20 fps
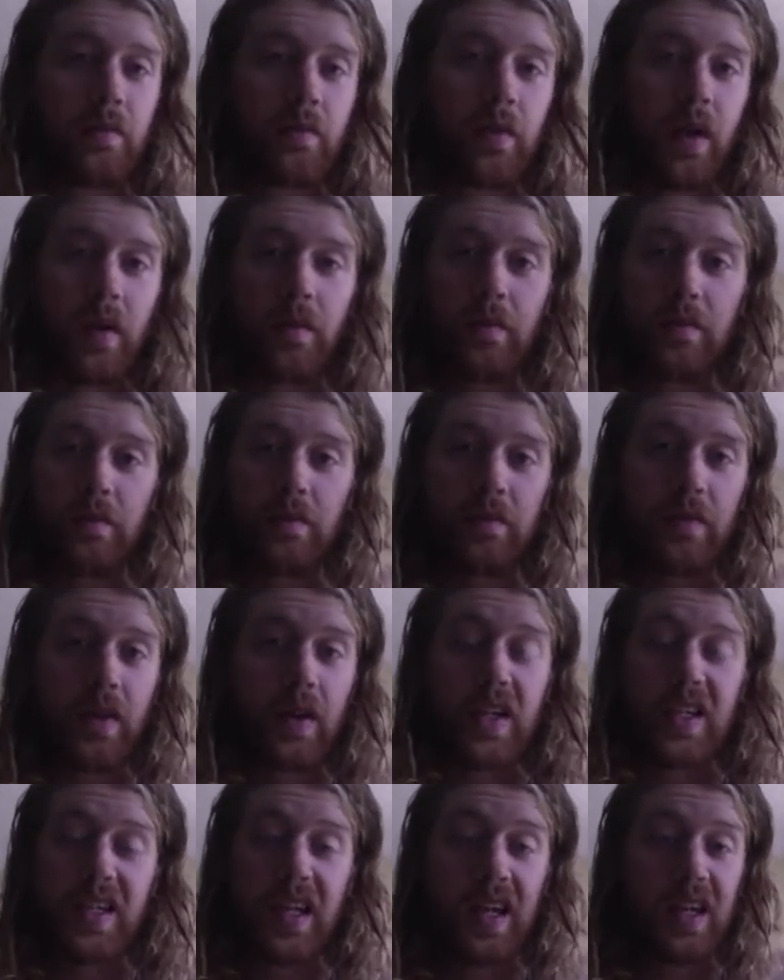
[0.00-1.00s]
I'm
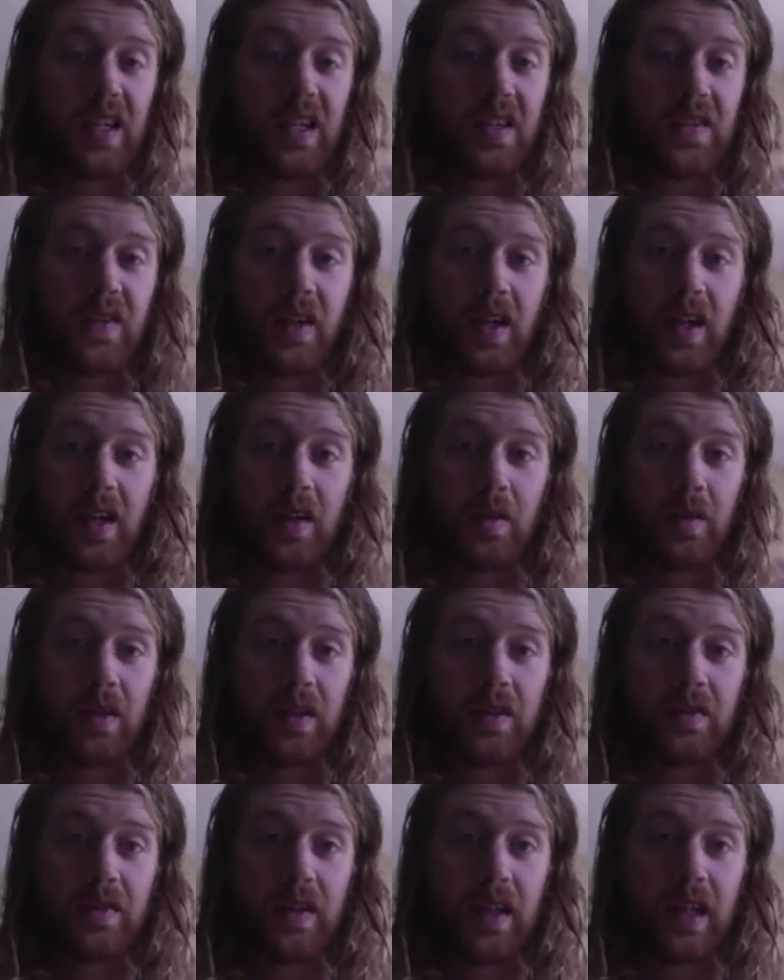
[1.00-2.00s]
very satisfied with
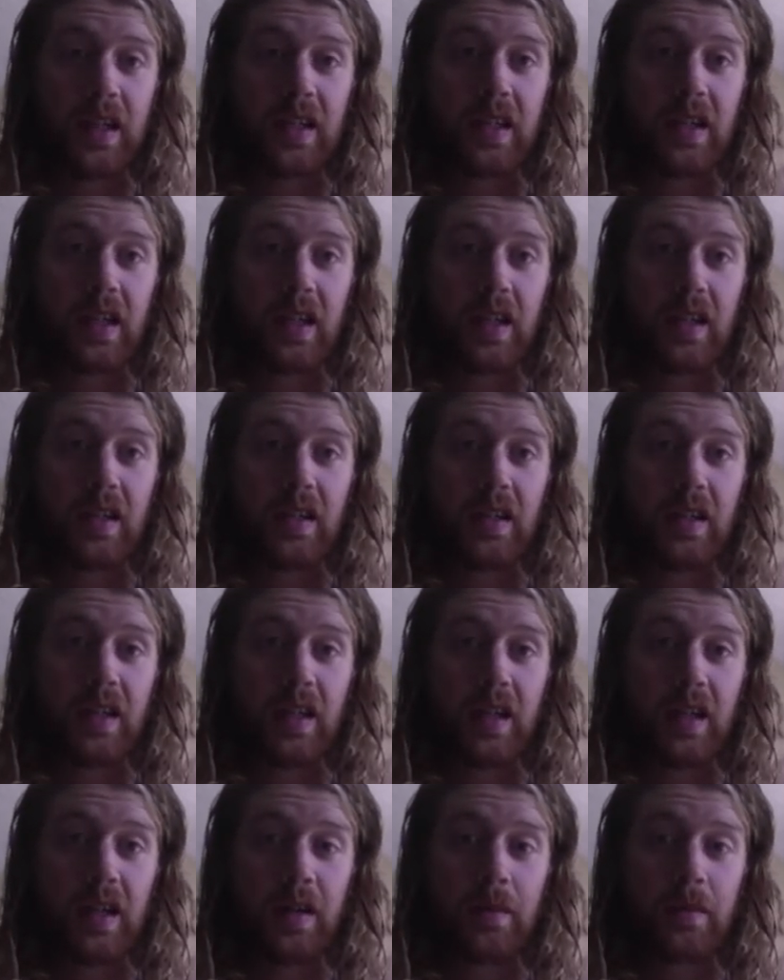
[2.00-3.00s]
the fact that
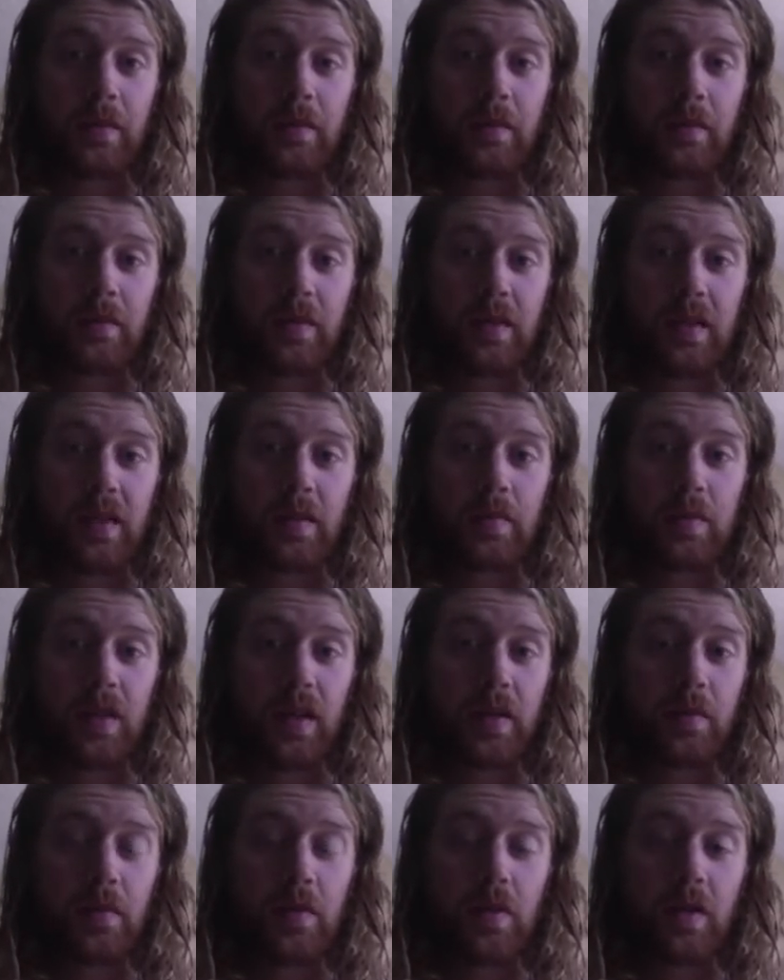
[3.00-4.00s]
Sleep
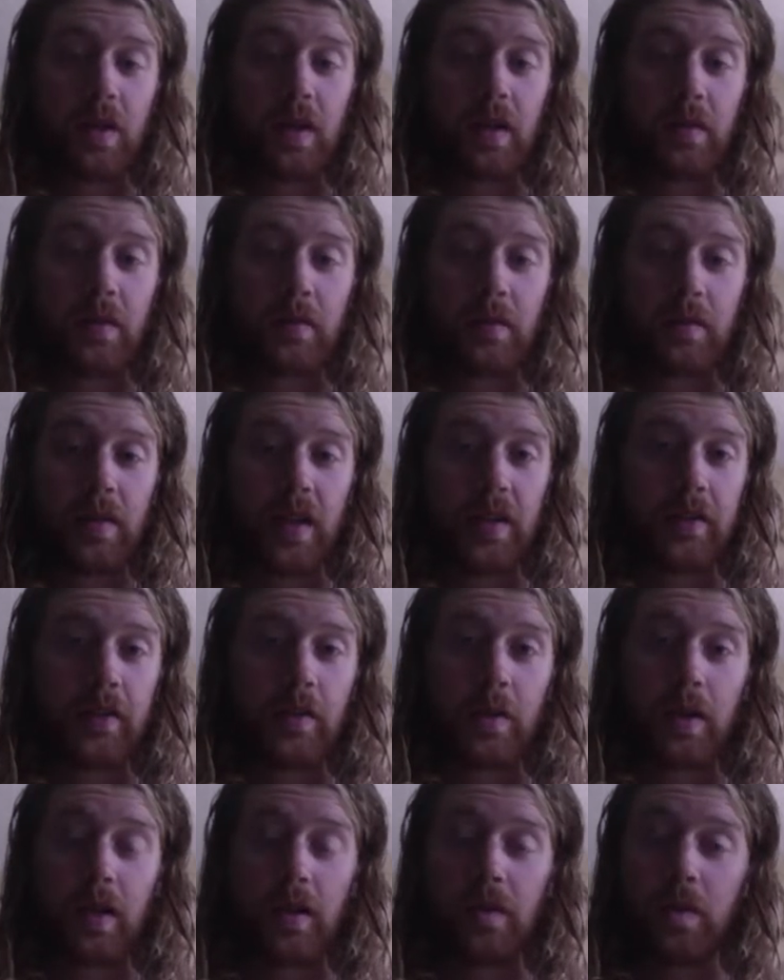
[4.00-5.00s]
played more, even
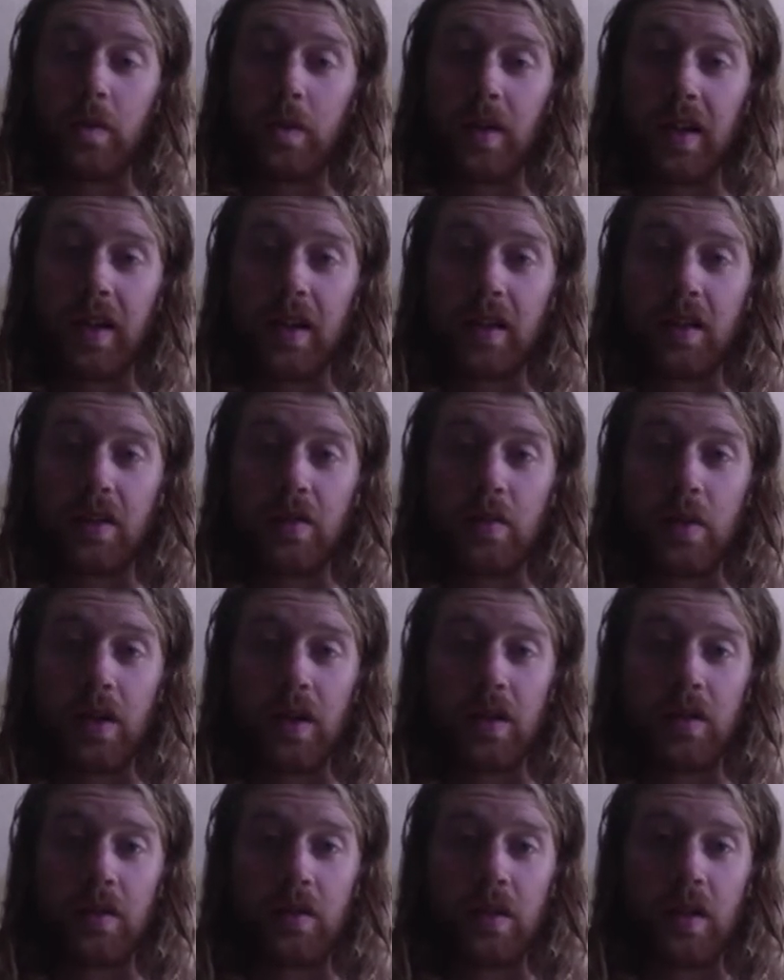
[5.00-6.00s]
though I love Windhand as
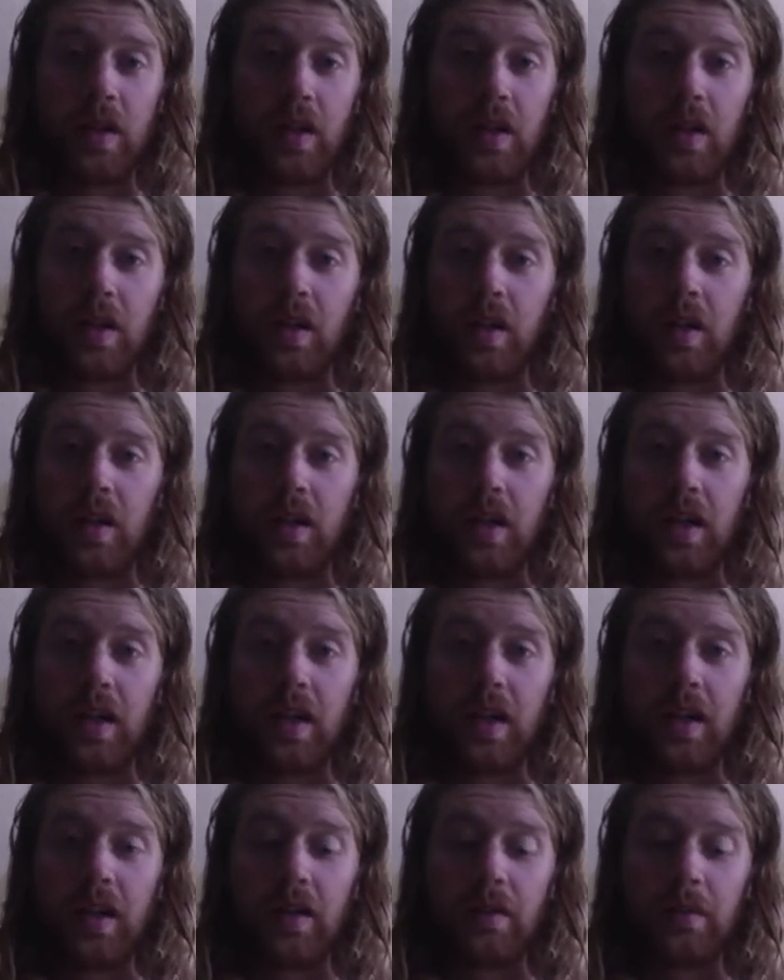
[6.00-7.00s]
well.
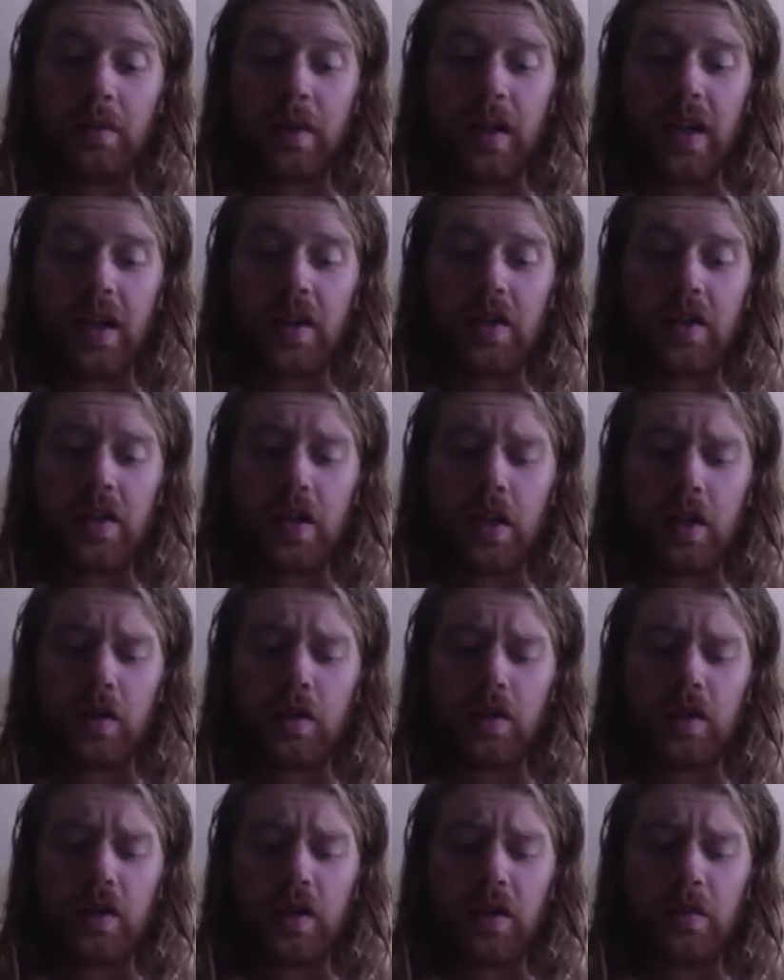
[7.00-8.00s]
My next show
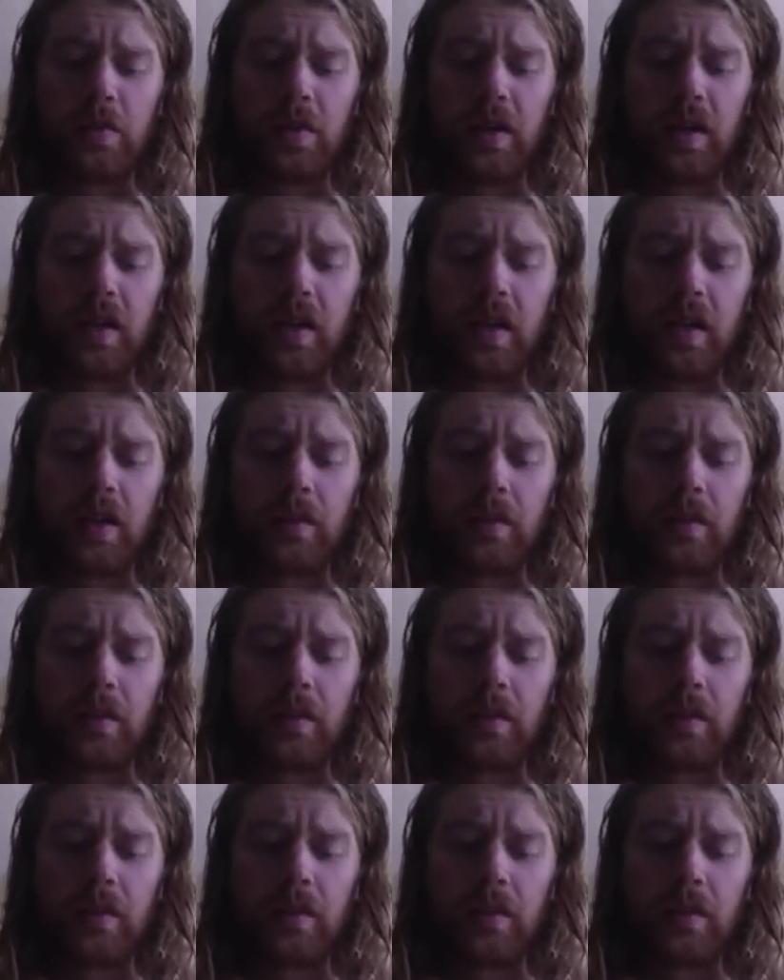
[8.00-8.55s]
should be